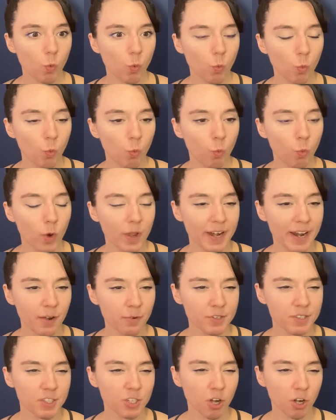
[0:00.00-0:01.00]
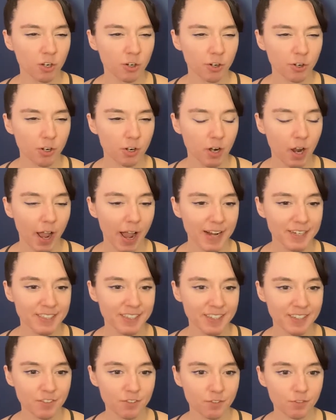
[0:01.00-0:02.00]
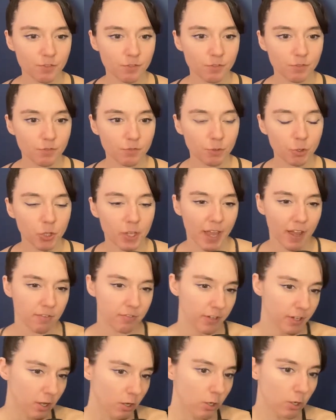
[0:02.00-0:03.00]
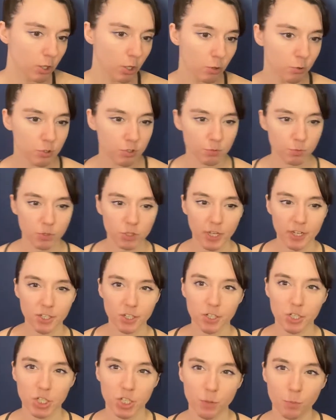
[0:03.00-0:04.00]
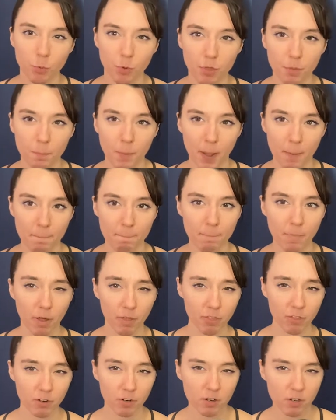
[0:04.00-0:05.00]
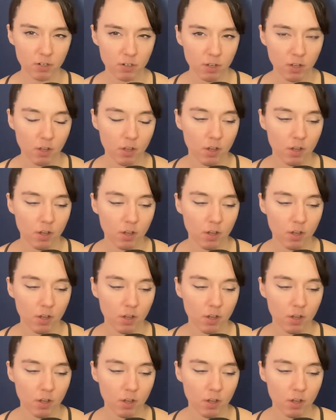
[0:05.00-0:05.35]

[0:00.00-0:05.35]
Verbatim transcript: When I was younger, I didn't really have like a close relationship with my mother.